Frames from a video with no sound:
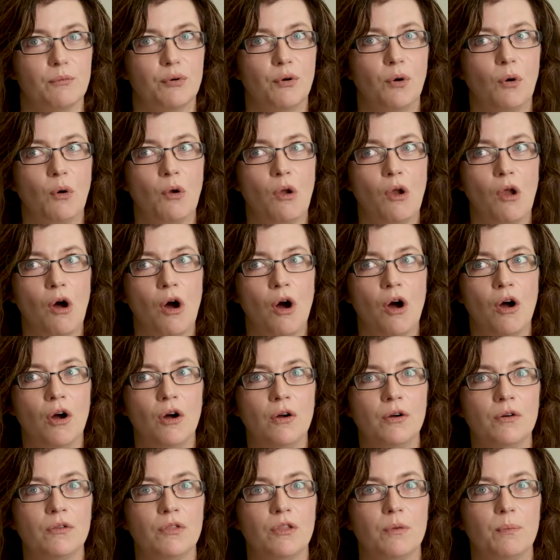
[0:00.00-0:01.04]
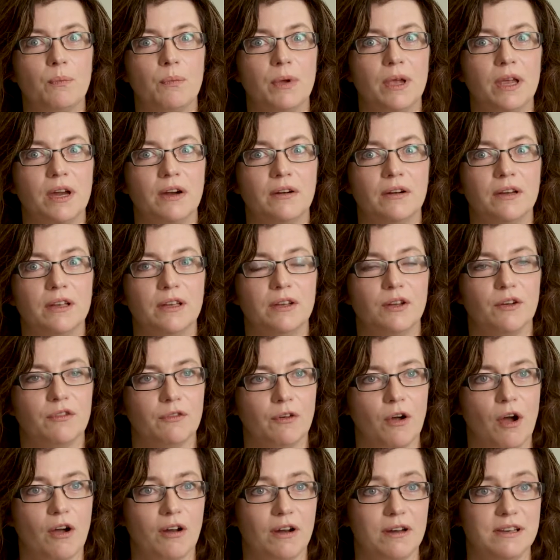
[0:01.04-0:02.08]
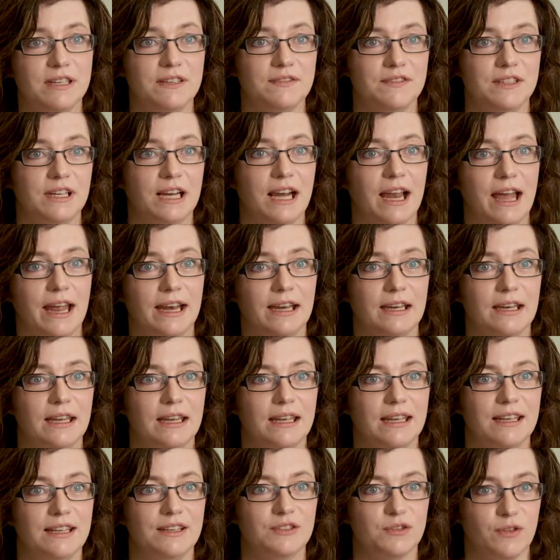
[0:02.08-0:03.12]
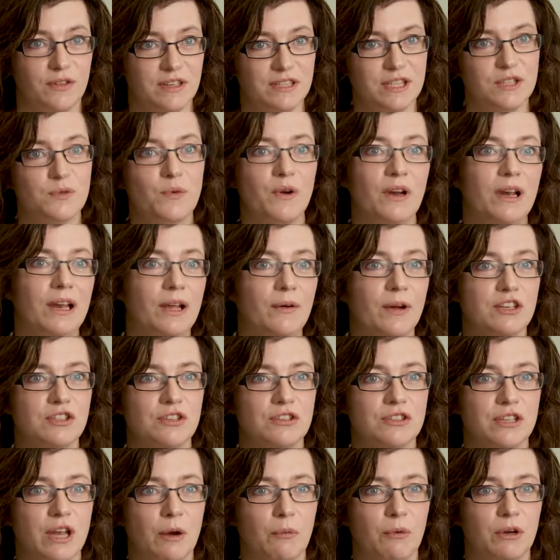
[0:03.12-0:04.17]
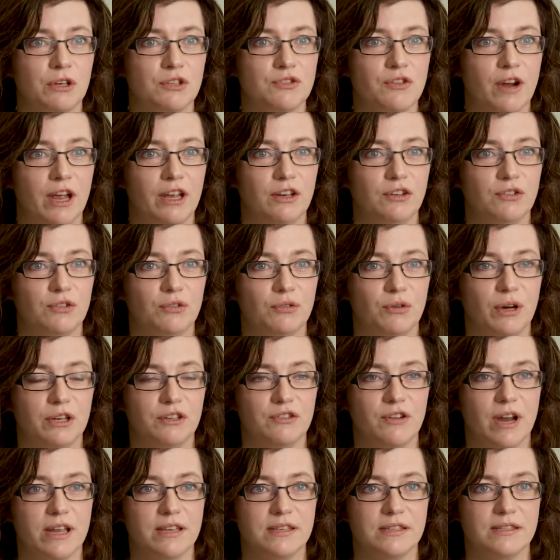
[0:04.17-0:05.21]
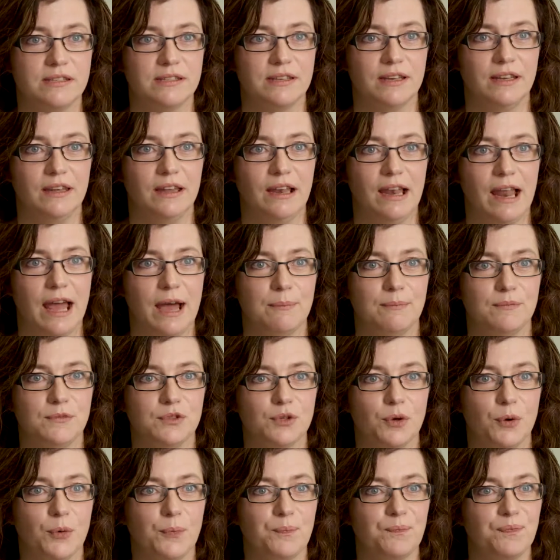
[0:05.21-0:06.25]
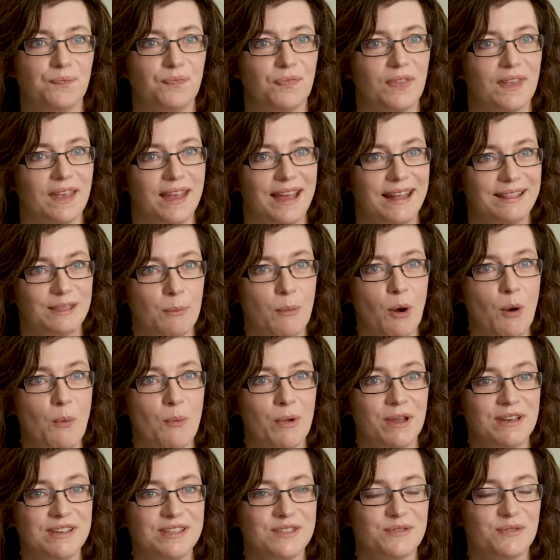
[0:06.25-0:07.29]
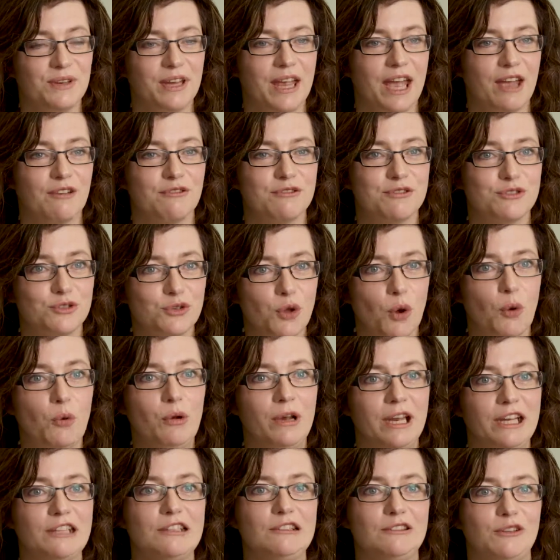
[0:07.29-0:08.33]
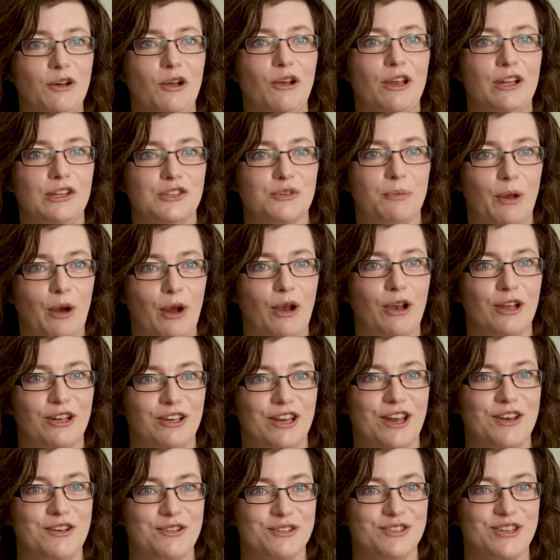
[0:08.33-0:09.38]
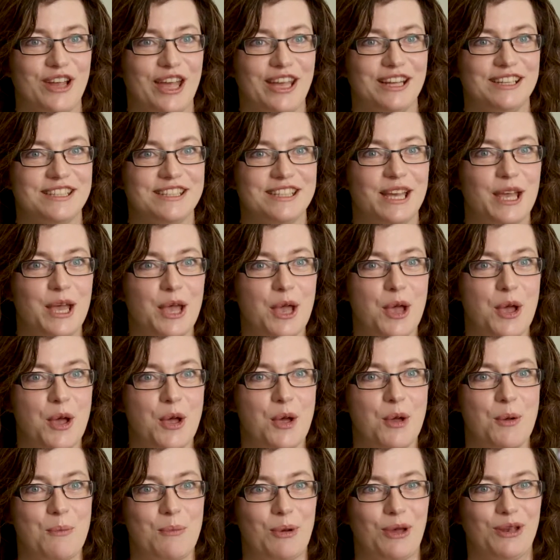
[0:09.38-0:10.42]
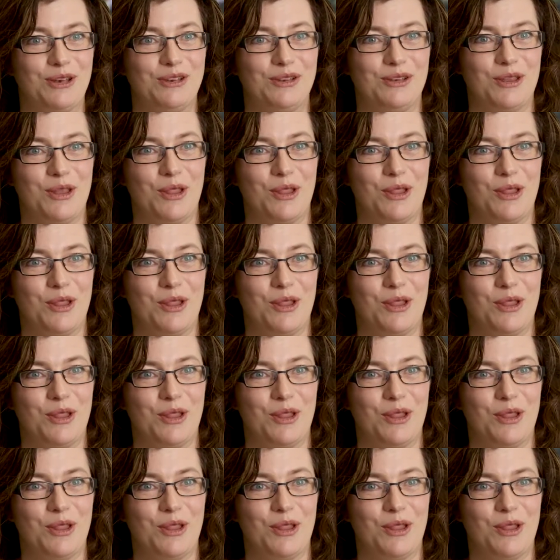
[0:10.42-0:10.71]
prolong the period of cognitive decline. So this is really questions that we're trying to address in the lab. So at the moment, we have so little knowledge about oligodendrocytes, but